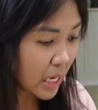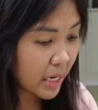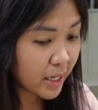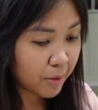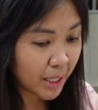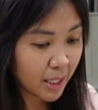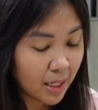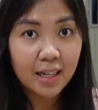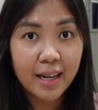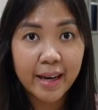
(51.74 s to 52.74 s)
Anyway,
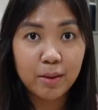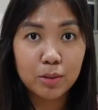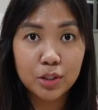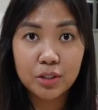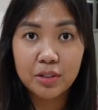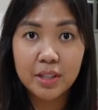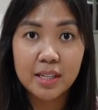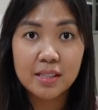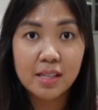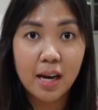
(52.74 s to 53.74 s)
I will show you
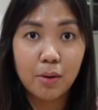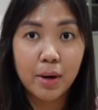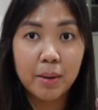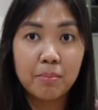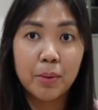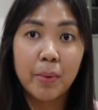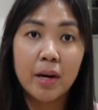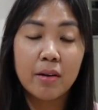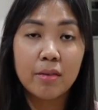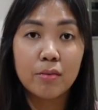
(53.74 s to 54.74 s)
guys how I'm
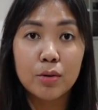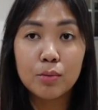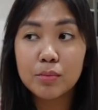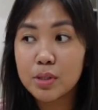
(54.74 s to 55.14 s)
preparing the room